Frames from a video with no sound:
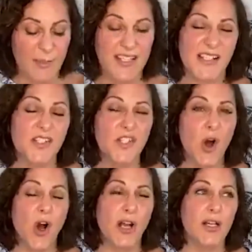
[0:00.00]
It doesn't
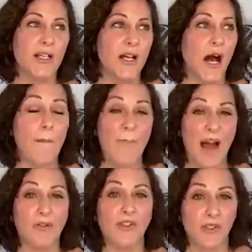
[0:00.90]
talk
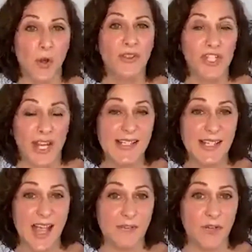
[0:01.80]
about Saul
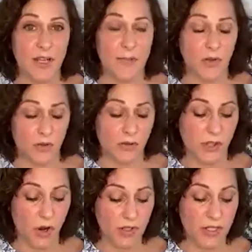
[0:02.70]
chasing after him in all
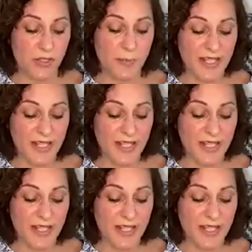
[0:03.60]
those hard years,